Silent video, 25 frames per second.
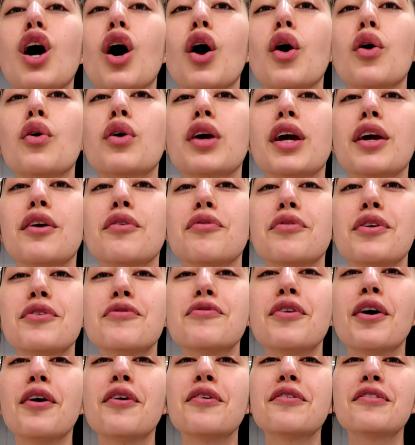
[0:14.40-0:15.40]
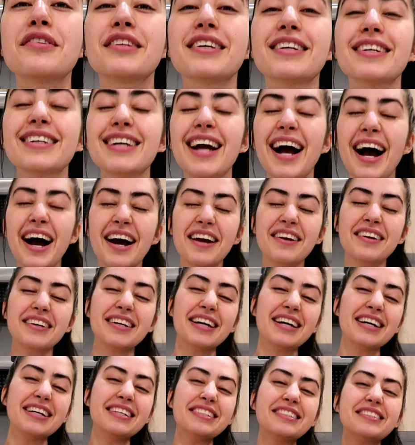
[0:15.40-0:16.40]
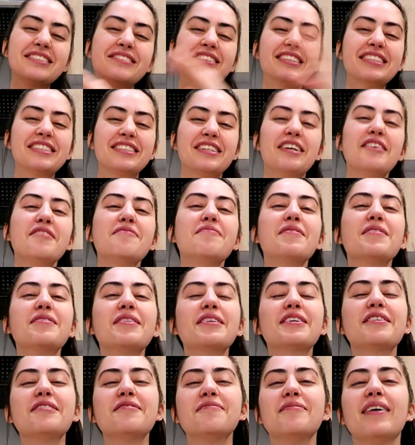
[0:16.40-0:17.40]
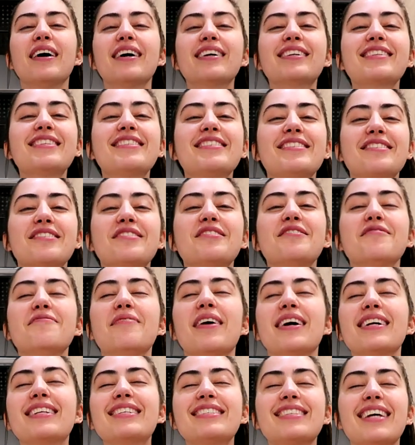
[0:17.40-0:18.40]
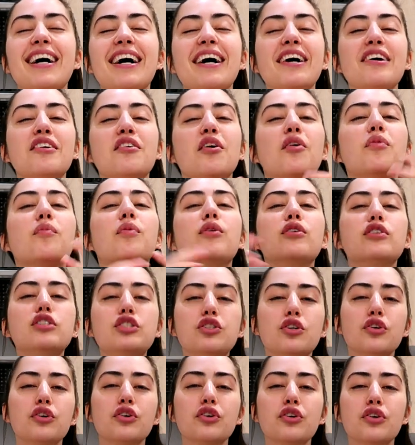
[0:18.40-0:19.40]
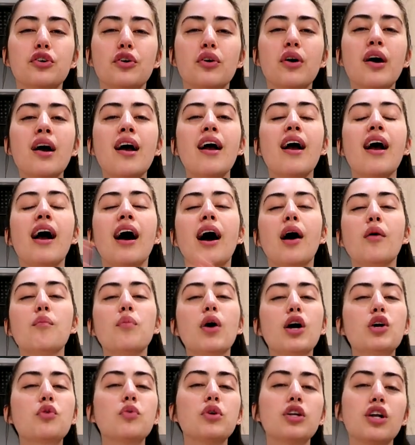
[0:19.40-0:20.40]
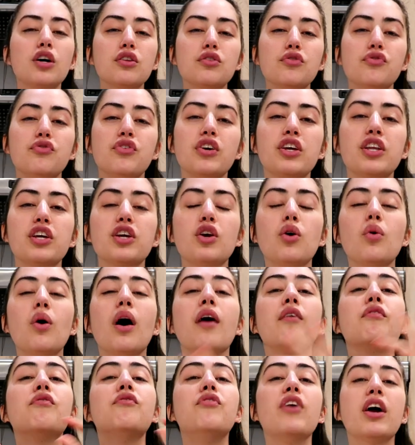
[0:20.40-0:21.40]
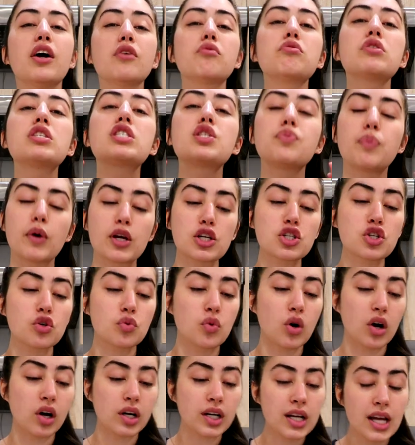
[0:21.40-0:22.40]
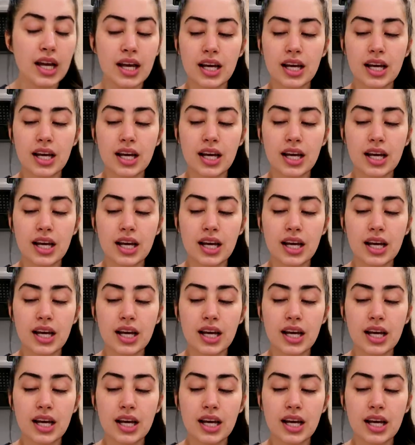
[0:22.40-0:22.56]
Okay, we rolling. Hi you guys, what's up? Welcome back to my channel. Buongiorno. I'm back with another video, a very special one.